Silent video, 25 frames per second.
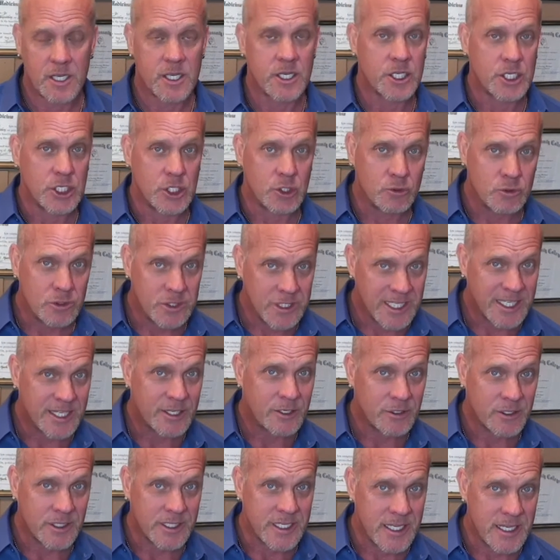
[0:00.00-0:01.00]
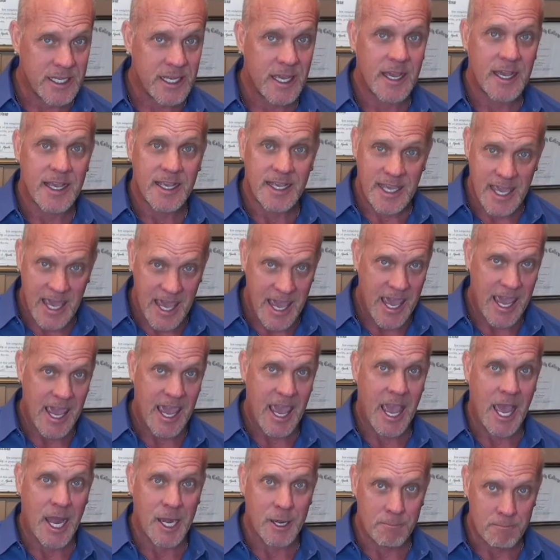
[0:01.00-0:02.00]
You literally
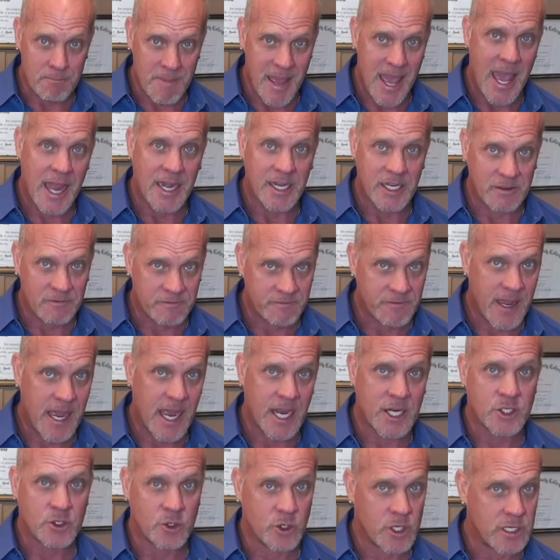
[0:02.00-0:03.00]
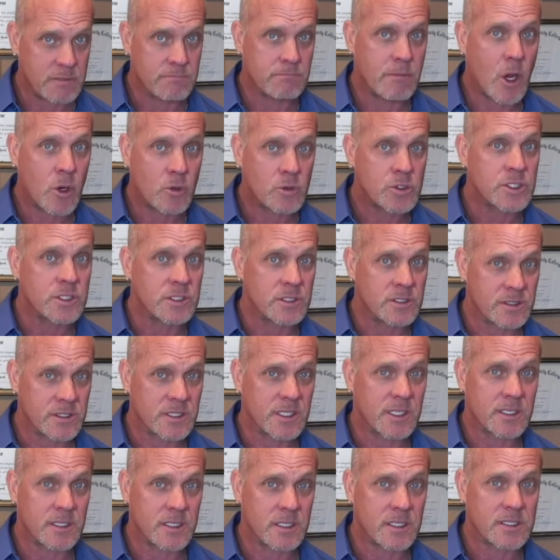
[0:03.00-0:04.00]
can manufacture emotions
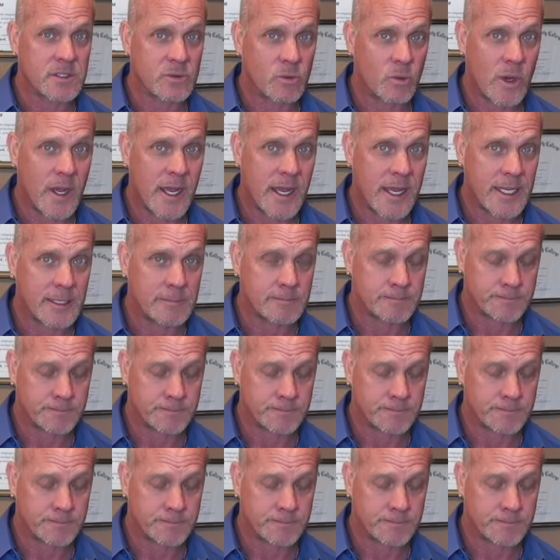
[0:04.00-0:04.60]
in this way.